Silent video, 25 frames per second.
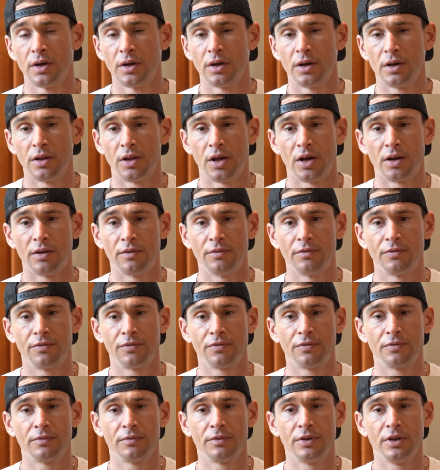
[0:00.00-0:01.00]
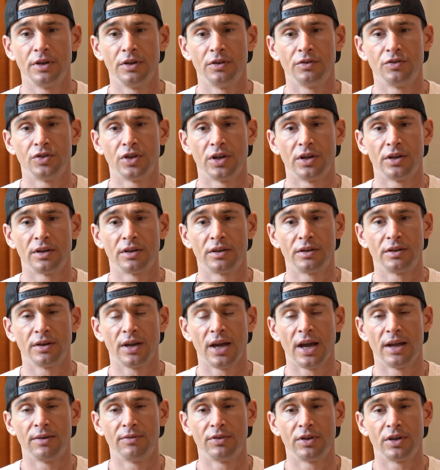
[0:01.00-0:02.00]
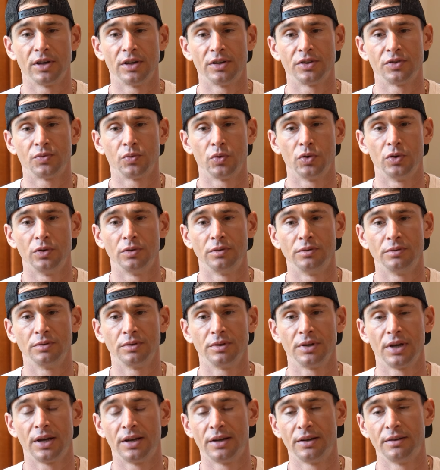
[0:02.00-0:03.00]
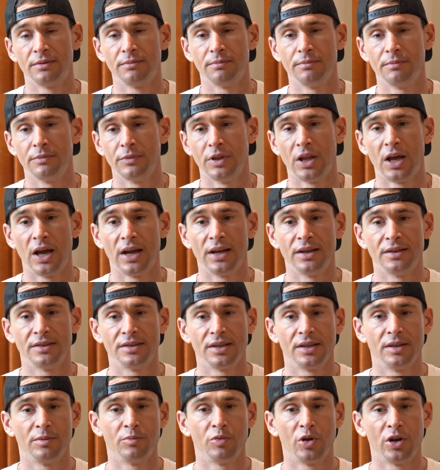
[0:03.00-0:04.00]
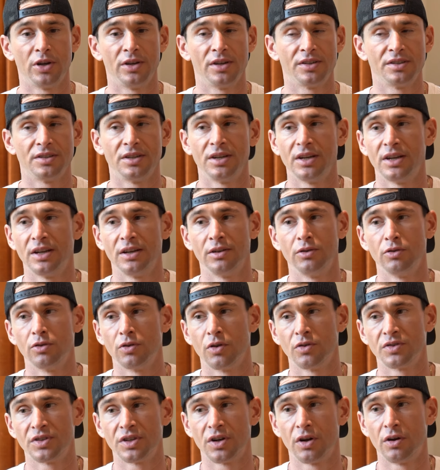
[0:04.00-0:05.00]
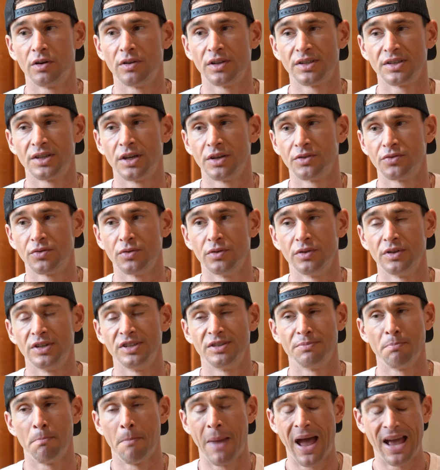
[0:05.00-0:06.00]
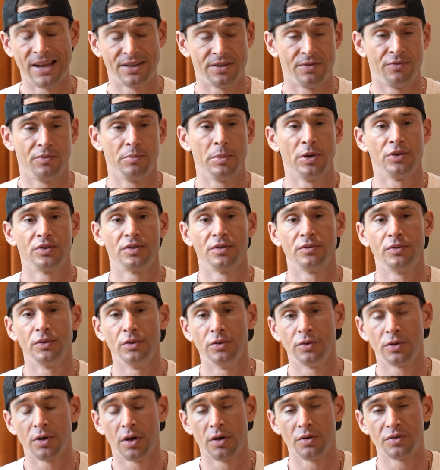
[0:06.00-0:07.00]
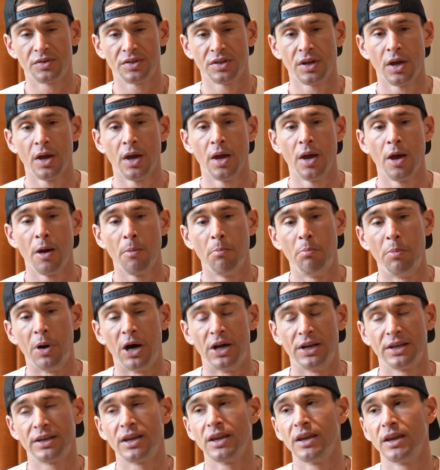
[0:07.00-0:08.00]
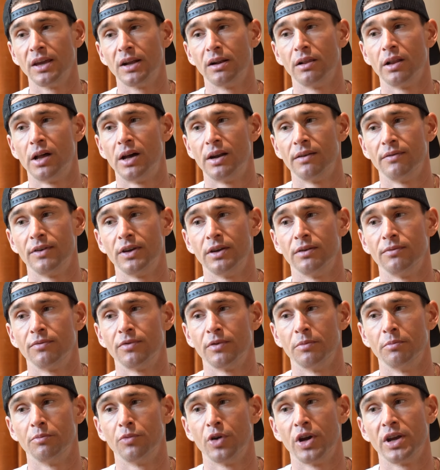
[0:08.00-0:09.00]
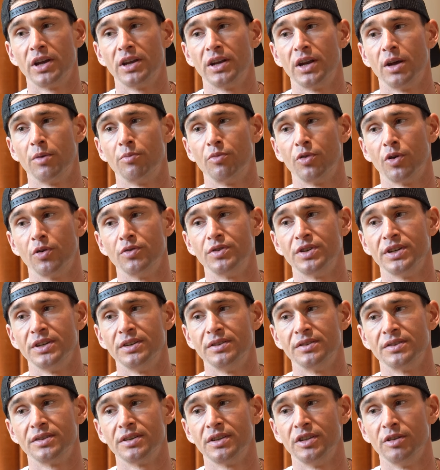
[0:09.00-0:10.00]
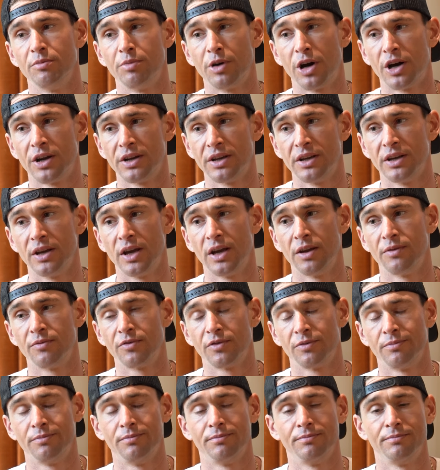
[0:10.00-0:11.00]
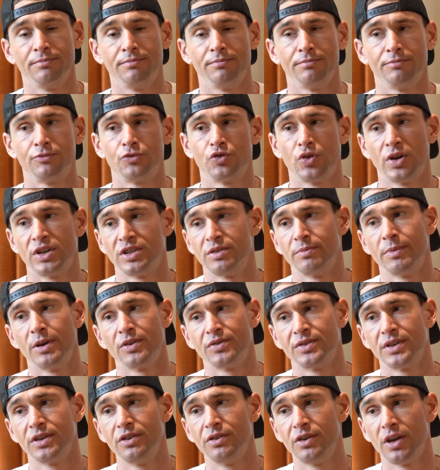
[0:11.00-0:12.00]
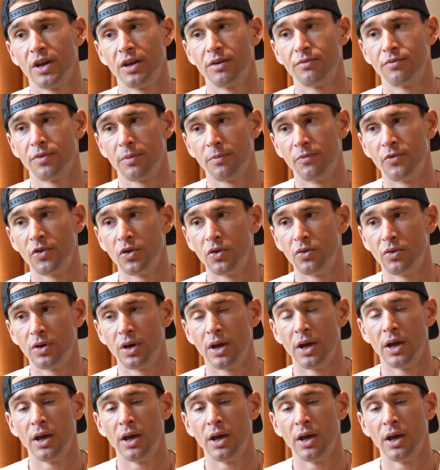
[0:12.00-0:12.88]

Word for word: A lot of ketogenic advocates will kind of lie and say the brain doesn't need any glucose at all. That's not true. It needs massive amounts of glucose, but it can get a lot of it from breaking down proteins in the body and from trace amounts that you get from food.